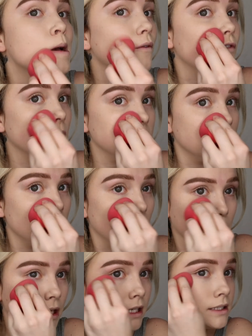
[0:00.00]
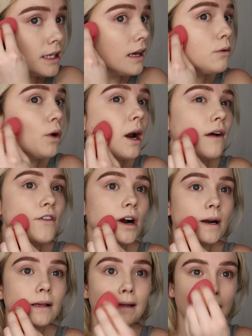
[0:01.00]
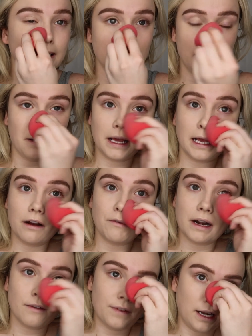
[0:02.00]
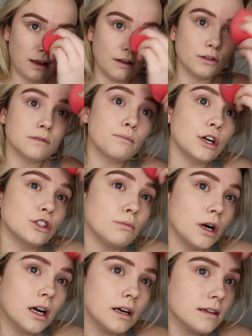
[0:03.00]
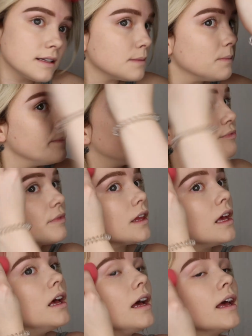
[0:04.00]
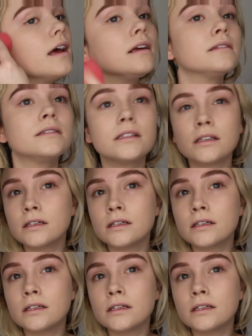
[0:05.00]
first I'm gonna blend in what I've already laid down and get rid of any of those brush marks and